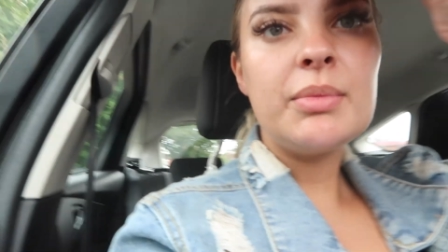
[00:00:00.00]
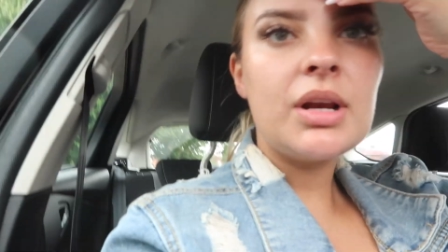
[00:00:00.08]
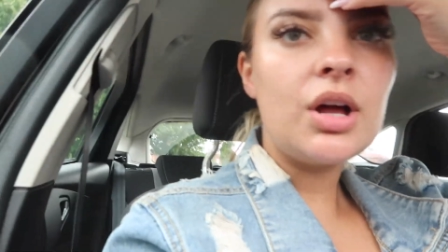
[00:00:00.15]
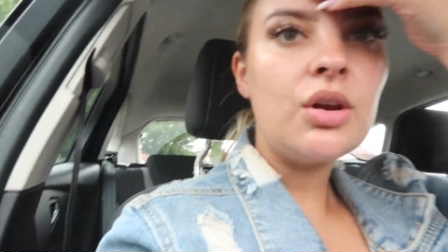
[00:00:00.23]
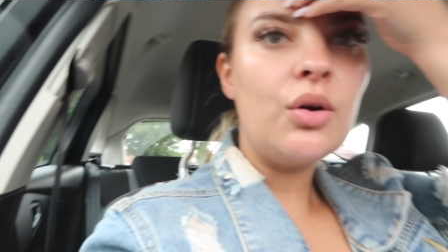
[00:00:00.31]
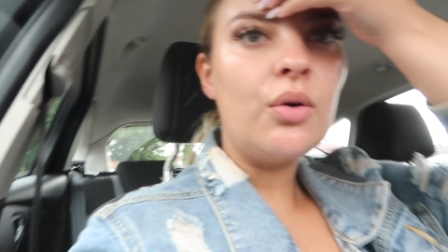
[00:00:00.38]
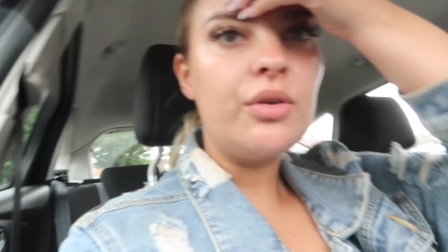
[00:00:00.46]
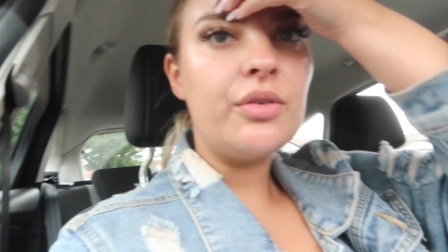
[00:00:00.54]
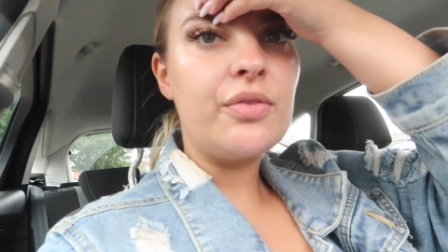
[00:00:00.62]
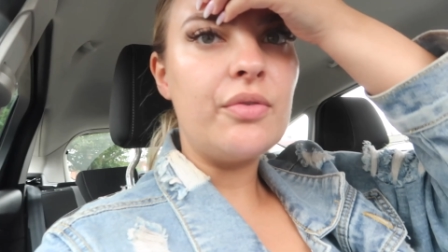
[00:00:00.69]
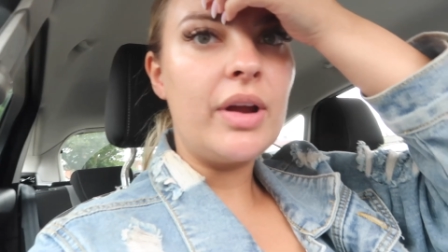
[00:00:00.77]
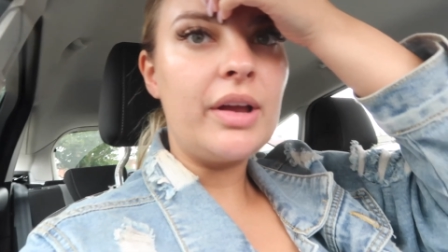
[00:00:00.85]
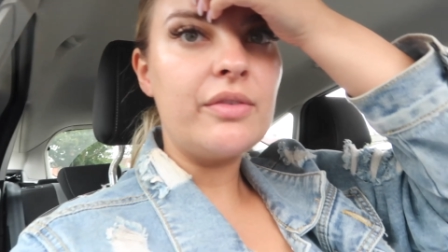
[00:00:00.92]
me like Lord of
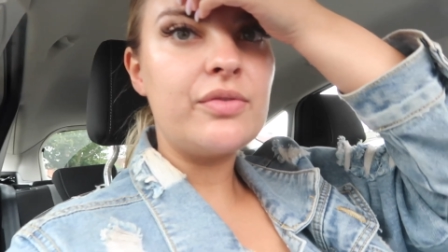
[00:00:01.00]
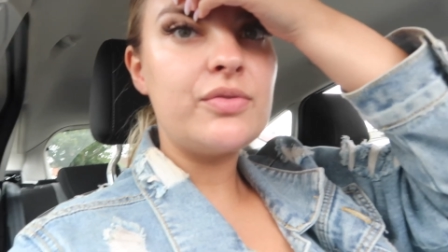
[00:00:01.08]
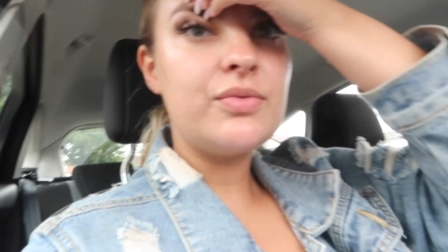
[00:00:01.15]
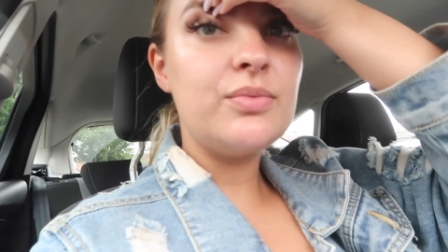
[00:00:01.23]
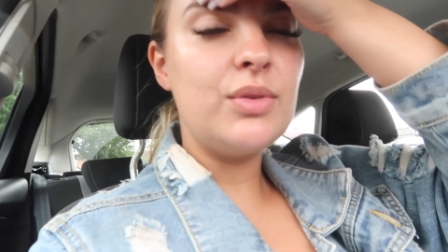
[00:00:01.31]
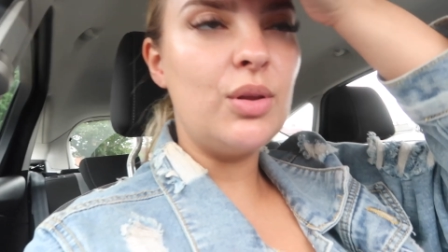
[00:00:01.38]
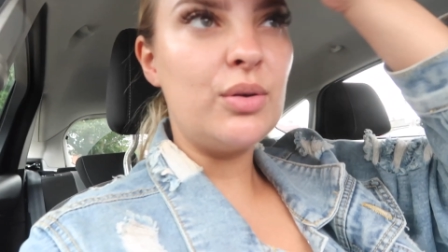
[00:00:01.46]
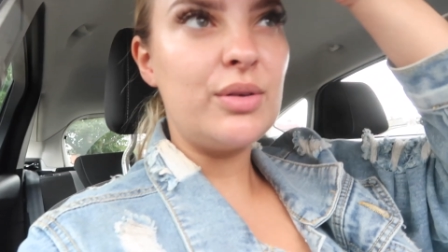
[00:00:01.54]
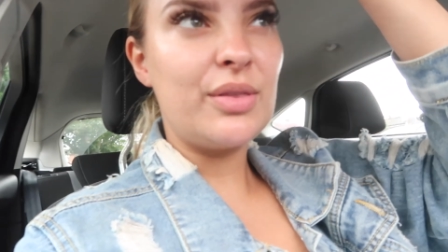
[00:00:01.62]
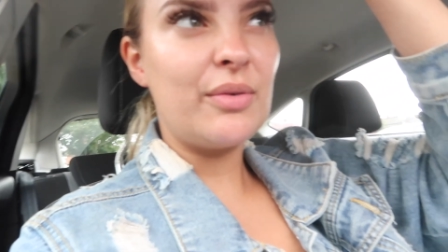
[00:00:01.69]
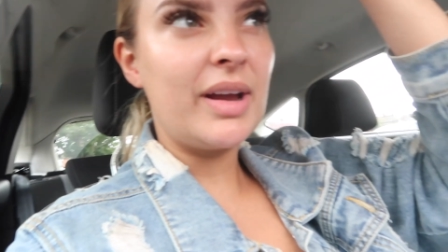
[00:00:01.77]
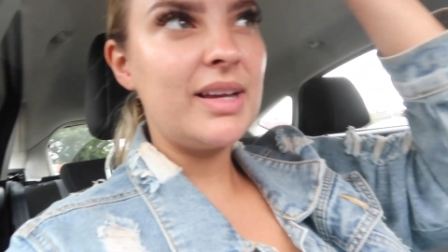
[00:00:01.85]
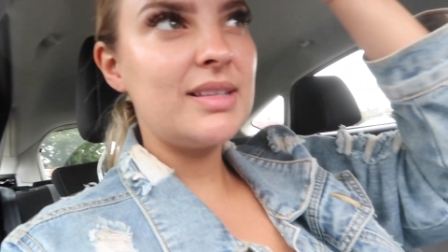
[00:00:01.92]
the Rings, Lord of
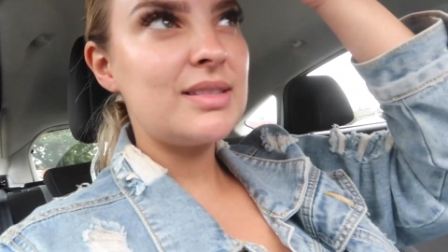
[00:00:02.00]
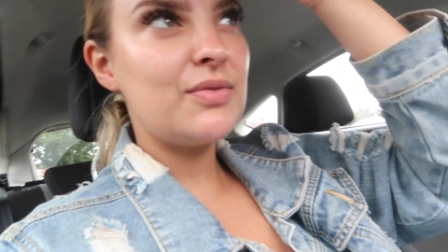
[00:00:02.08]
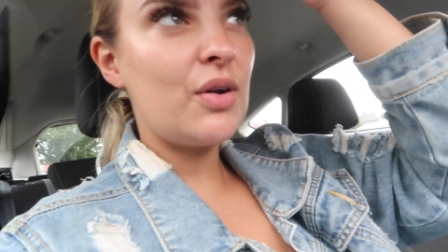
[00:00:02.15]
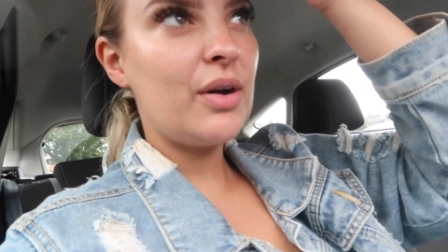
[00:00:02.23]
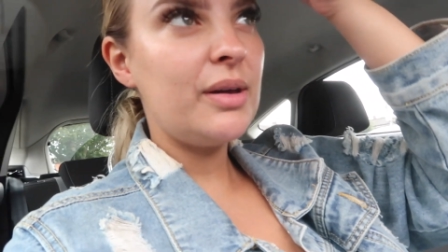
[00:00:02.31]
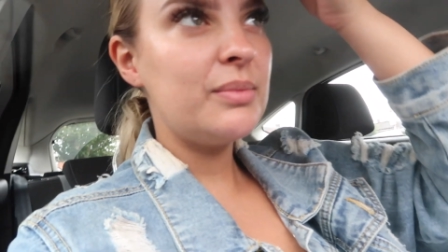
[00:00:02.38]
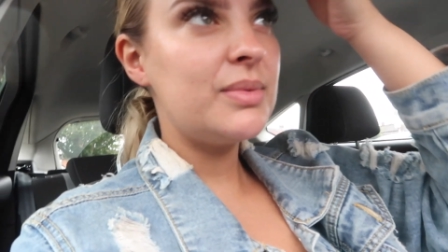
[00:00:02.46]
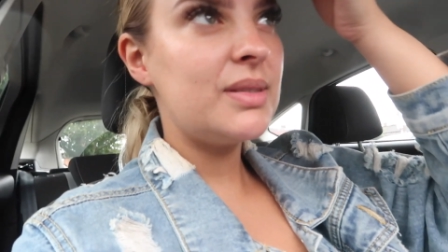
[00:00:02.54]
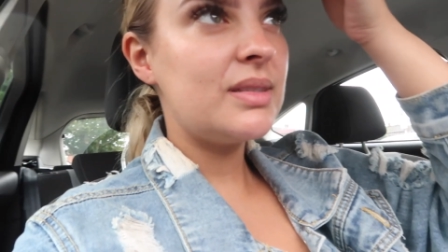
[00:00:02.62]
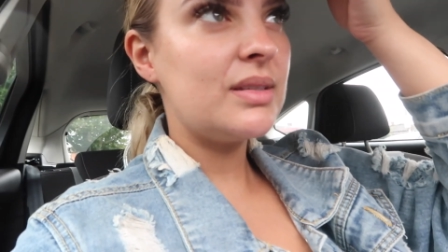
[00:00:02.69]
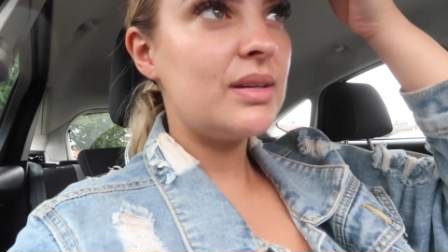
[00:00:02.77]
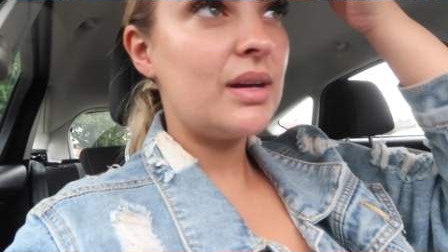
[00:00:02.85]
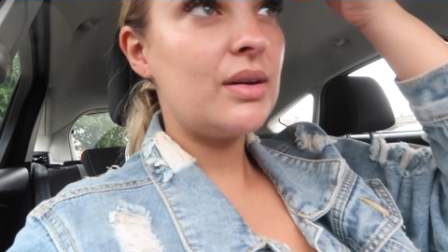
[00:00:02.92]
the Rings
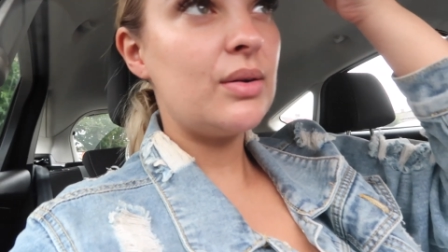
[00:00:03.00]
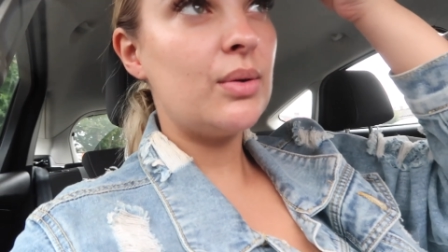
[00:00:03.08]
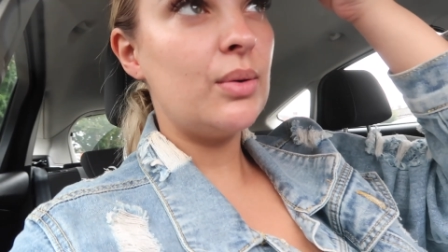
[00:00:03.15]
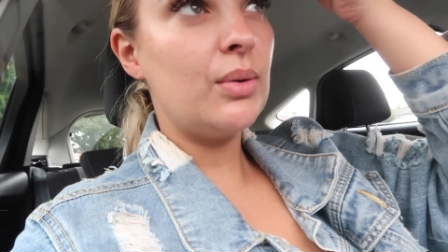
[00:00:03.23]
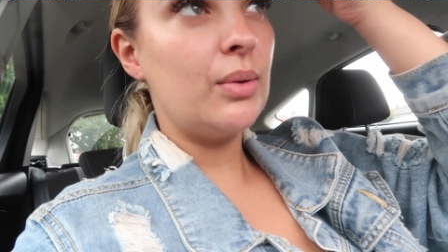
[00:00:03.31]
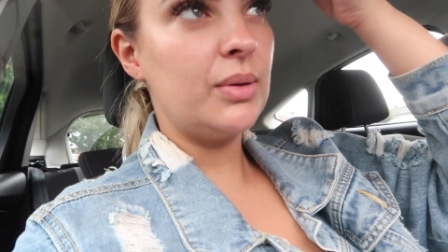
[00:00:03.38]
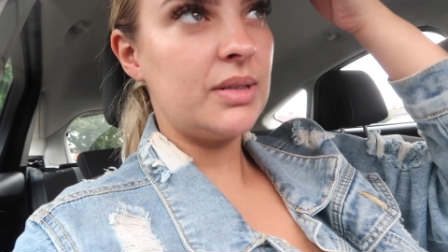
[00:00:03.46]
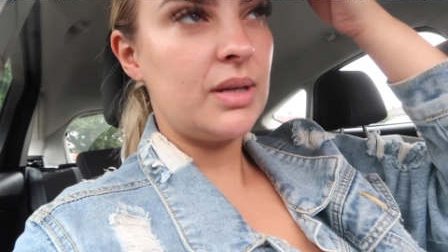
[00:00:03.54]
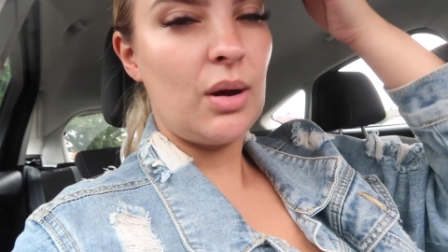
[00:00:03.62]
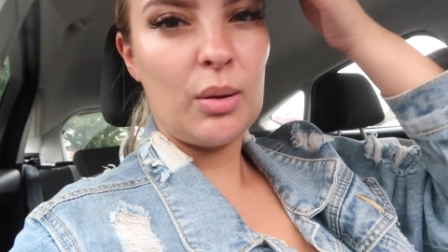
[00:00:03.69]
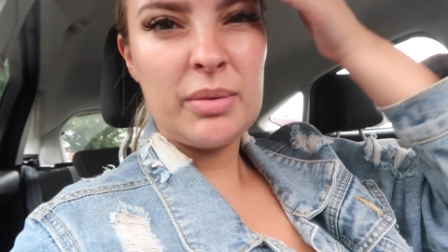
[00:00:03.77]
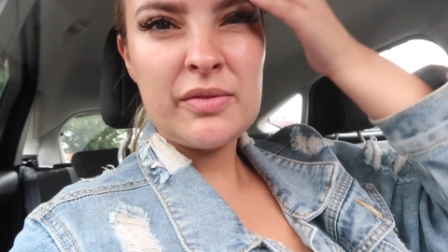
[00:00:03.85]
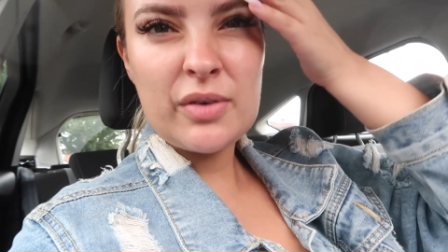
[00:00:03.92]
vibes or is it
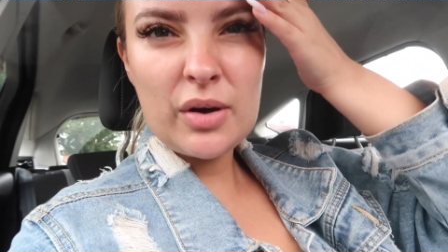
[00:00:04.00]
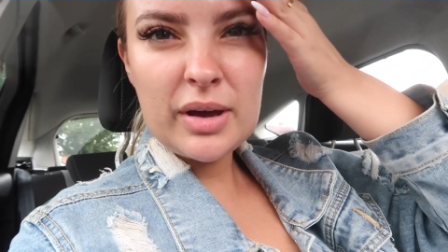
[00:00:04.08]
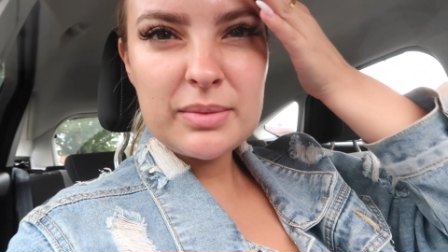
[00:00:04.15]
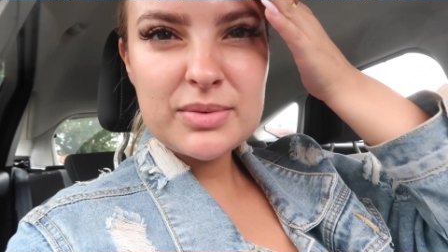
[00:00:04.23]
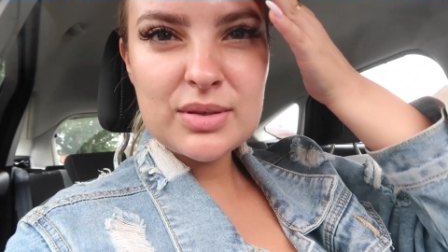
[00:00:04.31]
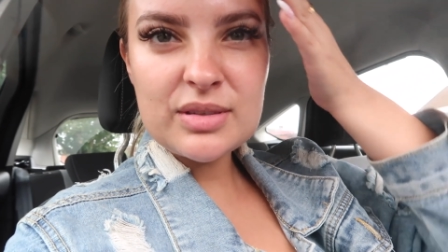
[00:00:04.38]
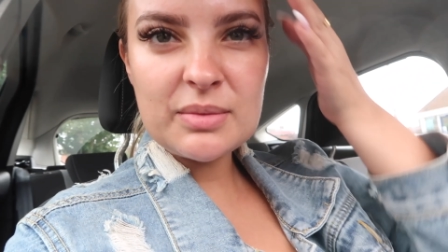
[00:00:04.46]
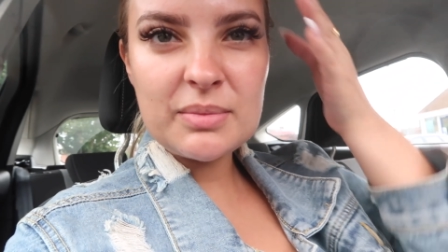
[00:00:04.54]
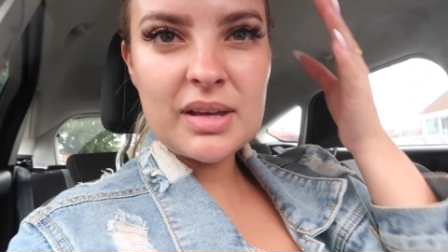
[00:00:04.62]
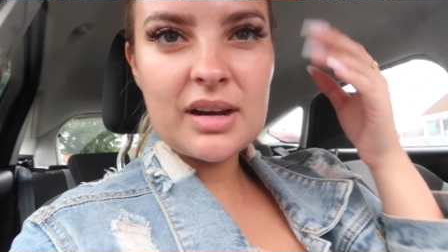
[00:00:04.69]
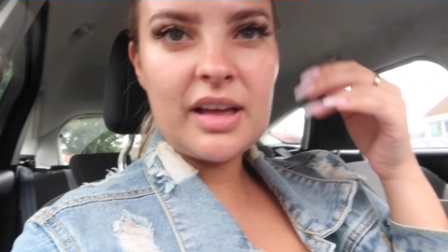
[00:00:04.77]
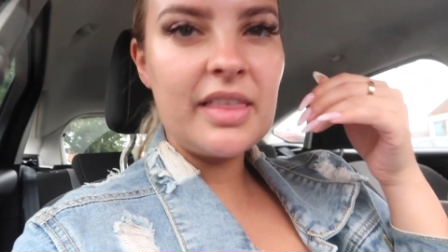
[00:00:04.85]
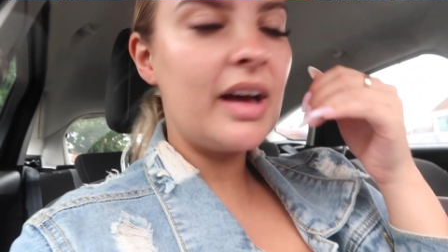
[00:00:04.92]
Hobbit vibes or something like